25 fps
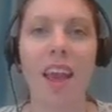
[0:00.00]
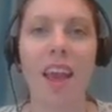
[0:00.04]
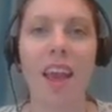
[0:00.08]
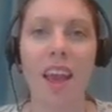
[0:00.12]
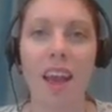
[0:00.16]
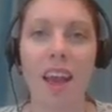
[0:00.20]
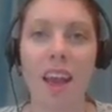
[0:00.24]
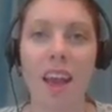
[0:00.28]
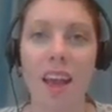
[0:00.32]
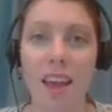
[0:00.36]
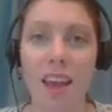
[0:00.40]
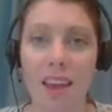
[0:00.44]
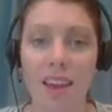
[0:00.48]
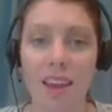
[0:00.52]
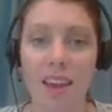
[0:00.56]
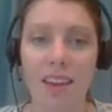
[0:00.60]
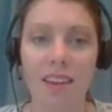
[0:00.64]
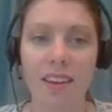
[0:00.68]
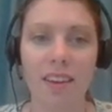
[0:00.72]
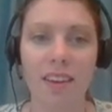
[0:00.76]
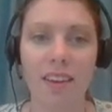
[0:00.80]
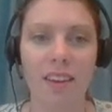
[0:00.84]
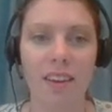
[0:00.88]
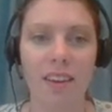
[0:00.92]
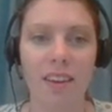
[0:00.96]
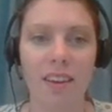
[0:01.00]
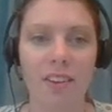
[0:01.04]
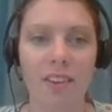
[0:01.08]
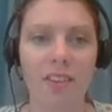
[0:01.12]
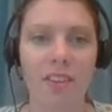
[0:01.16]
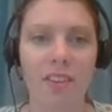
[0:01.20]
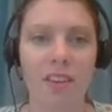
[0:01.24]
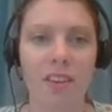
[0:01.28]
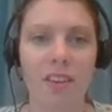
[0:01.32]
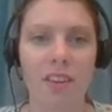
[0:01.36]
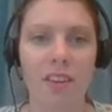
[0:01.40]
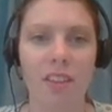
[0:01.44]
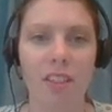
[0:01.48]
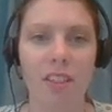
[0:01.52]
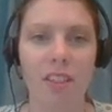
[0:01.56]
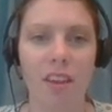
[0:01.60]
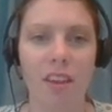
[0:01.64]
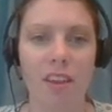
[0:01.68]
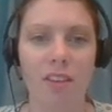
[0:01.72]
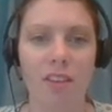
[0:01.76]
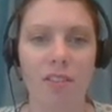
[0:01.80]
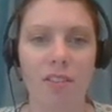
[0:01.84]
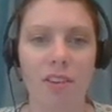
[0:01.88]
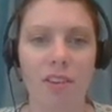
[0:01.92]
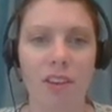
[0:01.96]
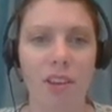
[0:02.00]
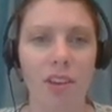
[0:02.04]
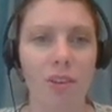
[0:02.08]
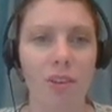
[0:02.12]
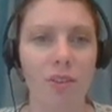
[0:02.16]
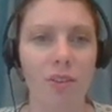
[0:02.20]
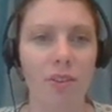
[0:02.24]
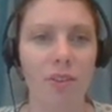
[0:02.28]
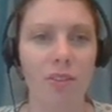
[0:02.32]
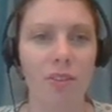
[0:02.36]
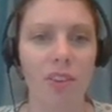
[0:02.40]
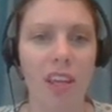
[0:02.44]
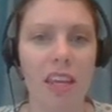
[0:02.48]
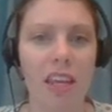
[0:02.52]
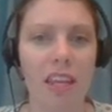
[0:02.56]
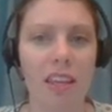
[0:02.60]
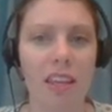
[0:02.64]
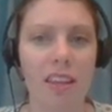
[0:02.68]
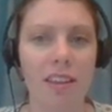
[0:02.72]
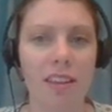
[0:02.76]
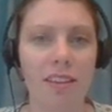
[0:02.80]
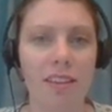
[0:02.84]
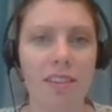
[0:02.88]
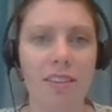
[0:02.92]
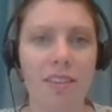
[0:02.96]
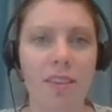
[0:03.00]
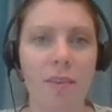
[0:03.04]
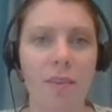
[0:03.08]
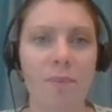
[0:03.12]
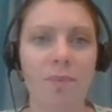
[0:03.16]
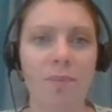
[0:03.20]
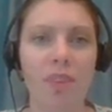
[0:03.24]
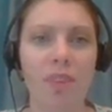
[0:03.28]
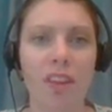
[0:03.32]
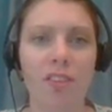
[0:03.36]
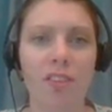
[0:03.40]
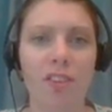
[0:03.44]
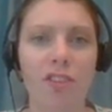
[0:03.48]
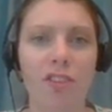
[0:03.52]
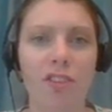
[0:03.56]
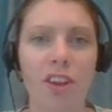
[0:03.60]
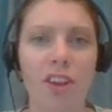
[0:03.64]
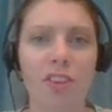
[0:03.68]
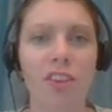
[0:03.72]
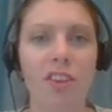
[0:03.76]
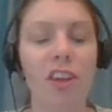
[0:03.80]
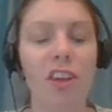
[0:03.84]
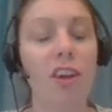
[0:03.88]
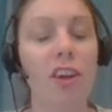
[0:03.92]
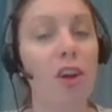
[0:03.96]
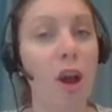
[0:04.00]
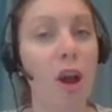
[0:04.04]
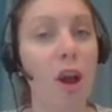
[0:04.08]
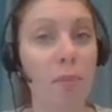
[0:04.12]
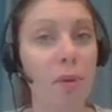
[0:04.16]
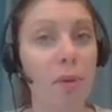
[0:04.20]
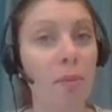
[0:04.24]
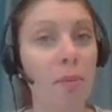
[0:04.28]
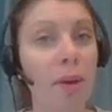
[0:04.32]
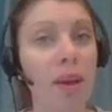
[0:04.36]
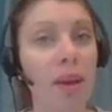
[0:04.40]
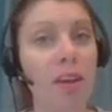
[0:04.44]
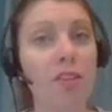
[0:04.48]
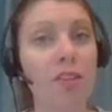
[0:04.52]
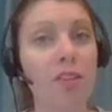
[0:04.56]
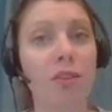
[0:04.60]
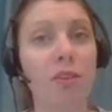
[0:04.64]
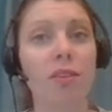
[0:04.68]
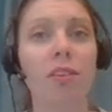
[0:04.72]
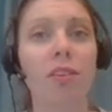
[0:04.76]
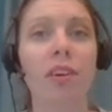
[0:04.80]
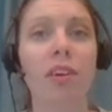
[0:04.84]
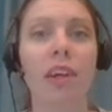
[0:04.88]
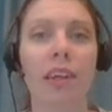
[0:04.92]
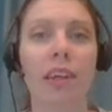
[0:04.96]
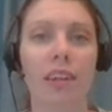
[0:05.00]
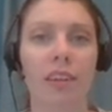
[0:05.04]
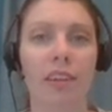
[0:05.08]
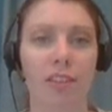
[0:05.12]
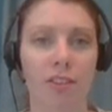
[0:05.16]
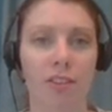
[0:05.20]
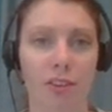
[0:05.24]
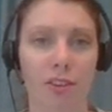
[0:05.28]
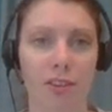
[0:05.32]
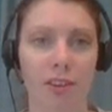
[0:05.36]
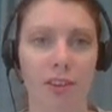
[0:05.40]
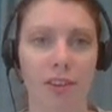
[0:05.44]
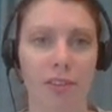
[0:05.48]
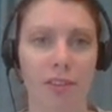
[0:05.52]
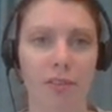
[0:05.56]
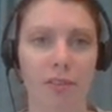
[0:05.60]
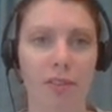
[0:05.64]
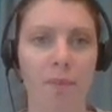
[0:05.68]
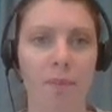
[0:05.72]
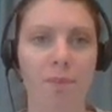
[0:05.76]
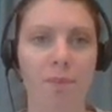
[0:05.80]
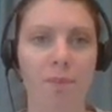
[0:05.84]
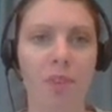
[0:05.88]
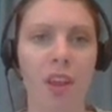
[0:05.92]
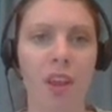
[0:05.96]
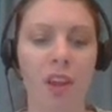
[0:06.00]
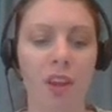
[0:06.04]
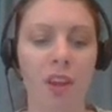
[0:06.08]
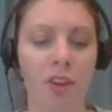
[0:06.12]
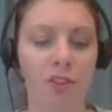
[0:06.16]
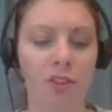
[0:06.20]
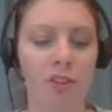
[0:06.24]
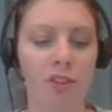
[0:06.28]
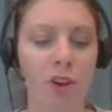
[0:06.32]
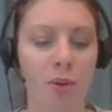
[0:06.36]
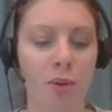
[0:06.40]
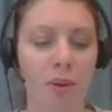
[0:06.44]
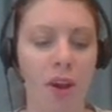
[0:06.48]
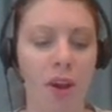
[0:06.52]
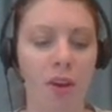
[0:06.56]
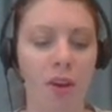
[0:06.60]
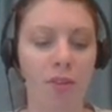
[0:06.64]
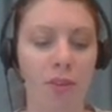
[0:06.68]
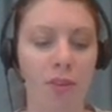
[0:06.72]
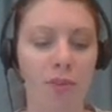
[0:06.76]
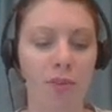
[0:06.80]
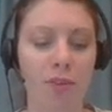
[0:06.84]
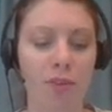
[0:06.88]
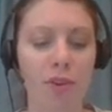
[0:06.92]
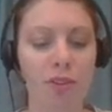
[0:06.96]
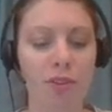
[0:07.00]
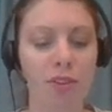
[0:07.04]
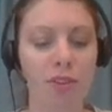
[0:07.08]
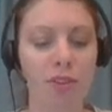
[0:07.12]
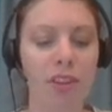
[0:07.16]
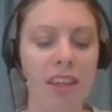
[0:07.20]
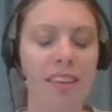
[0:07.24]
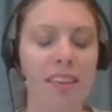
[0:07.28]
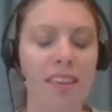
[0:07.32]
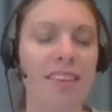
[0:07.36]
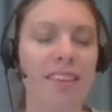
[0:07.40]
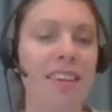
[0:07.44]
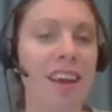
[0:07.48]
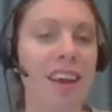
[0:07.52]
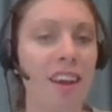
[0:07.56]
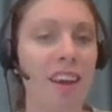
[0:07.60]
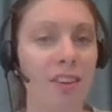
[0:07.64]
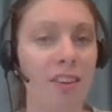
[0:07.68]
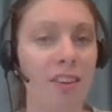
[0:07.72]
And another thing you can use is suggesting a compromise or an alternative. So a refusal is not so